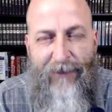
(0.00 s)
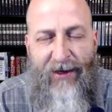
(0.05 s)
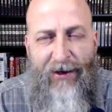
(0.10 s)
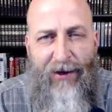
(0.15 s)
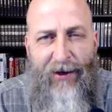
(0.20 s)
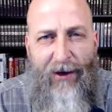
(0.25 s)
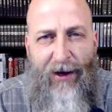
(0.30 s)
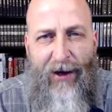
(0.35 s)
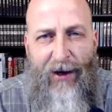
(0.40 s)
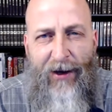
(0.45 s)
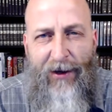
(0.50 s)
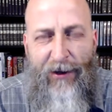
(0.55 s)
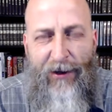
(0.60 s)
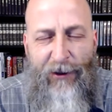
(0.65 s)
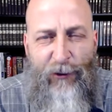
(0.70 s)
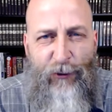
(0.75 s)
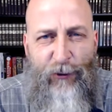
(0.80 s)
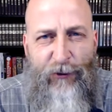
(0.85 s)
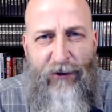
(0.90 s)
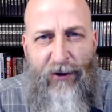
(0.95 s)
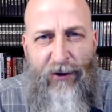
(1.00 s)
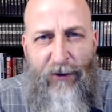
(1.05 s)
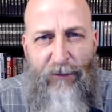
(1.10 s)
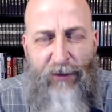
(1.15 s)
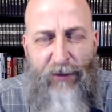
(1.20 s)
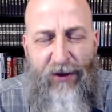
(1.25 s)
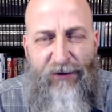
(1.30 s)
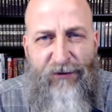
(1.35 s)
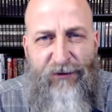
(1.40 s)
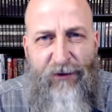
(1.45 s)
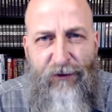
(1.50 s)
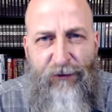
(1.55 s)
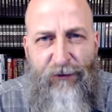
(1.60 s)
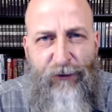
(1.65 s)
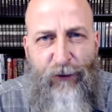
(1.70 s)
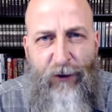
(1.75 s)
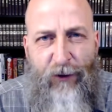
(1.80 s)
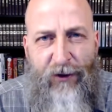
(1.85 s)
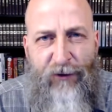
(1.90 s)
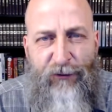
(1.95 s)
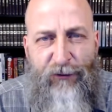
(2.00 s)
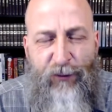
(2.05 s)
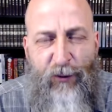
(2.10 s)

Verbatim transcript: Hallelujah and blessings, friends.